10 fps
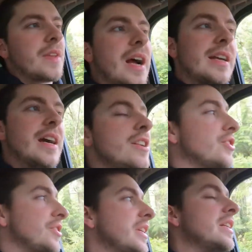I kind of
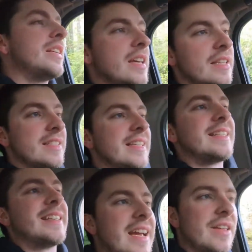just need to get this thing
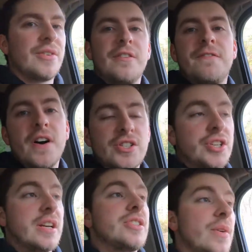together and
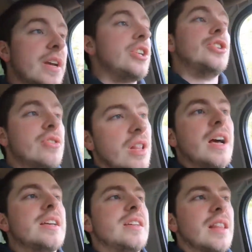functioning so I can
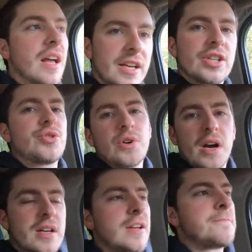utilize it like a
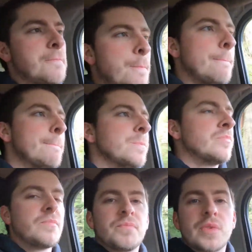truck,
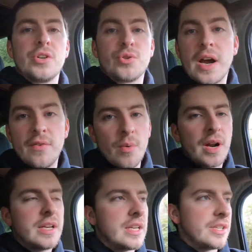drive it when
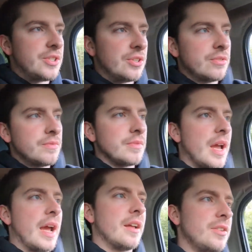I need to,
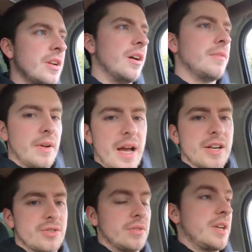and, you know,
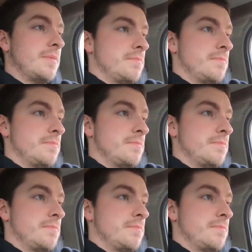actually